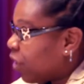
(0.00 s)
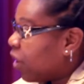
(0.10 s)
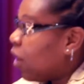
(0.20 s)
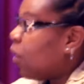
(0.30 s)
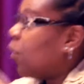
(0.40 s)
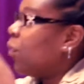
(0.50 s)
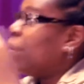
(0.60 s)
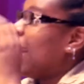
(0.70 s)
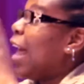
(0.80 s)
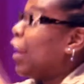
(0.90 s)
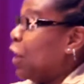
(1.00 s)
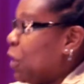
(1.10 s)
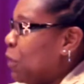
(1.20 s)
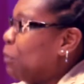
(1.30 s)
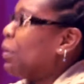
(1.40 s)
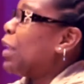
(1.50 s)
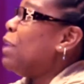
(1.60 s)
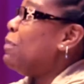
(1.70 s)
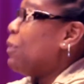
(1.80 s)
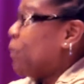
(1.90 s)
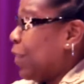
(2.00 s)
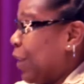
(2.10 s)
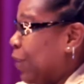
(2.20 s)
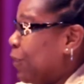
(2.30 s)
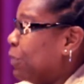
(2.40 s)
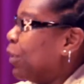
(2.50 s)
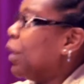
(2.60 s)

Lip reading: low, not low, but keep it within normal